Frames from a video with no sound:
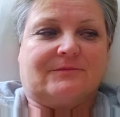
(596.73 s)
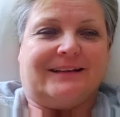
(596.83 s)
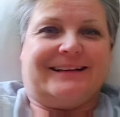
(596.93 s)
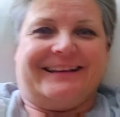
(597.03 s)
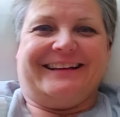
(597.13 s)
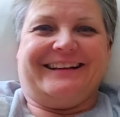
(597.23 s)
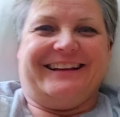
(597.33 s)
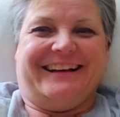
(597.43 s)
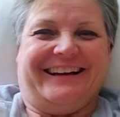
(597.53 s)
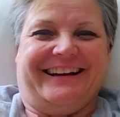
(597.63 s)

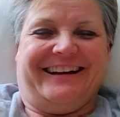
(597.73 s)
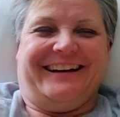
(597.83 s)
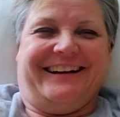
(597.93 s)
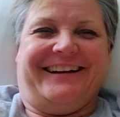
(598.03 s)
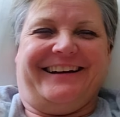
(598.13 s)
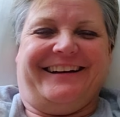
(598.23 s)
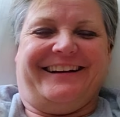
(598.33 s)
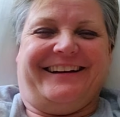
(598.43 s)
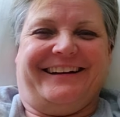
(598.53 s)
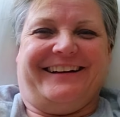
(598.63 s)

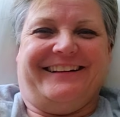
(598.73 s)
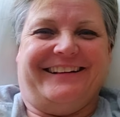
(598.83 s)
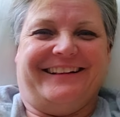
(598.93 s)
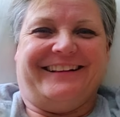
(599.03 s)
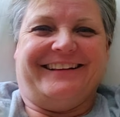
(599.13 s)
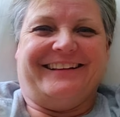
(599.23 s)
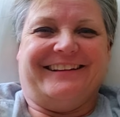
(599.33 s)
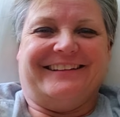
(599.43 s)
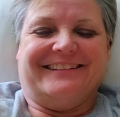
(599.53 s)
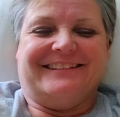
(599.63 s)

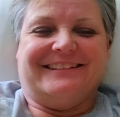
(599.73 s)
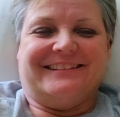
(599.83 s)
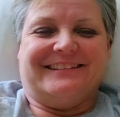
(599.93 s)
[no speech]